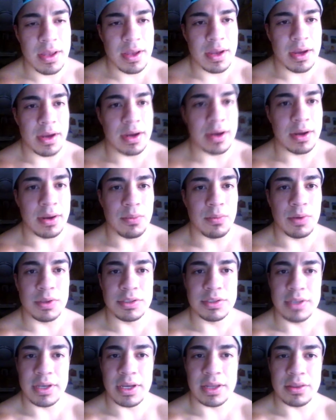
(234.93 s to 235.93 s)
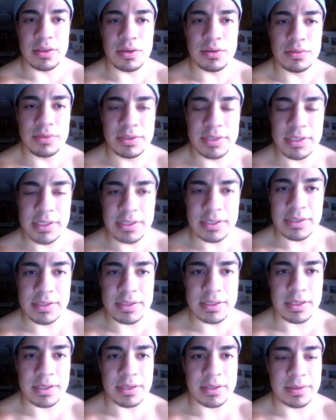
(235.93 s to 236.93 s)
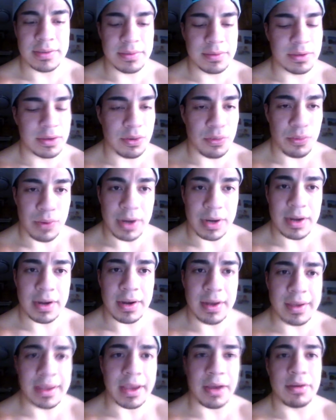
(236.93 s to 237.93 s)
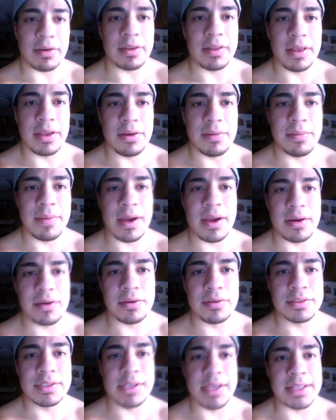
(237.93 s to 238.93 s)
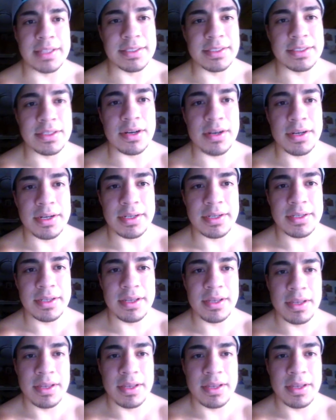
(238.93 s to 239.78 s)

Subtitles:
Once you got those things, you're ready to calculate your macros and get started.